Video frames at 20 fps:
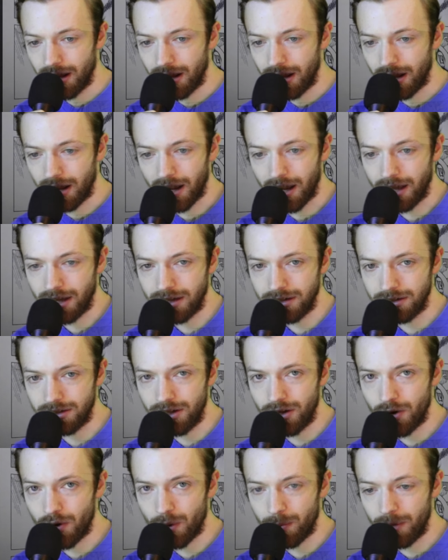I had
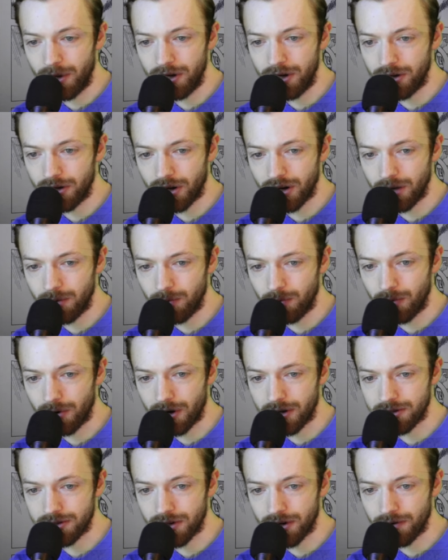no opinion on him
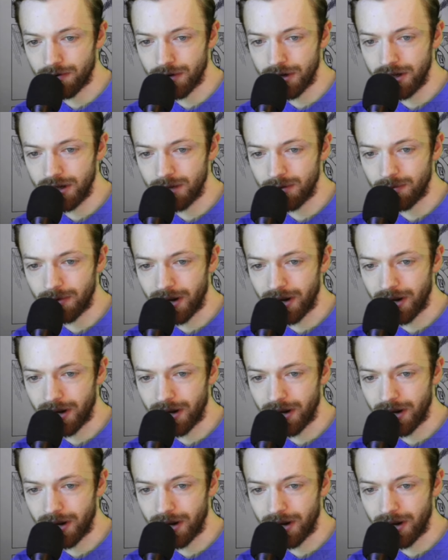when I started reading it,